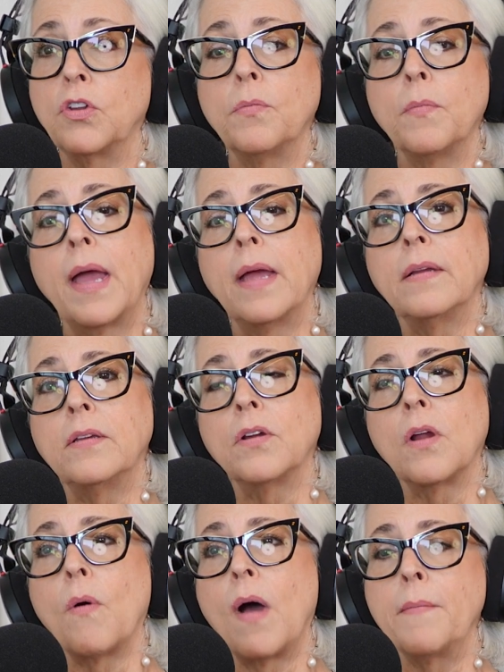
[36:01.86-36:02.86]
You may,
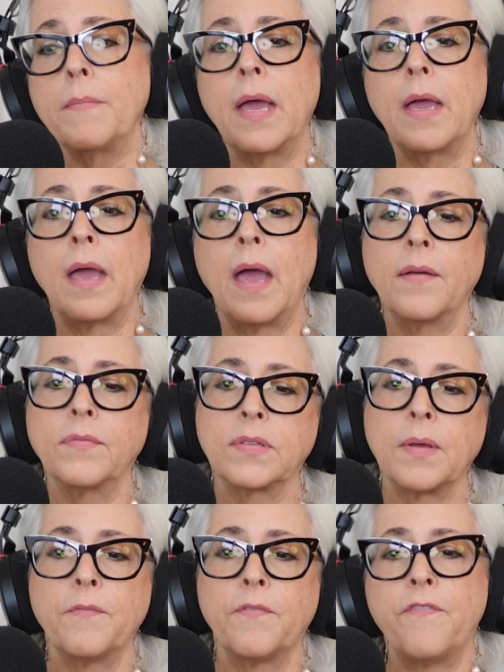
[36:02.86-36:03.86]
I may
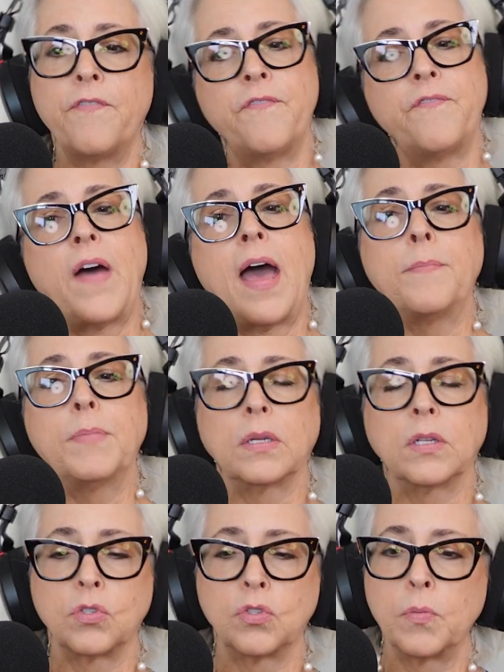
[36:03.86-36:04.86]
have some
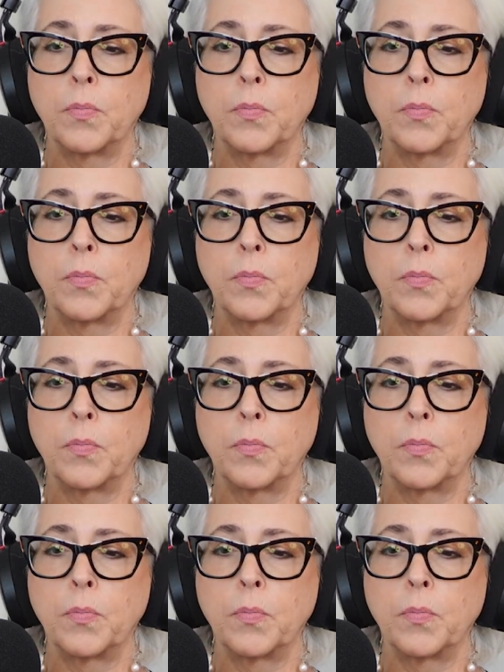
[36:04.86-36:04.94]
fabulous,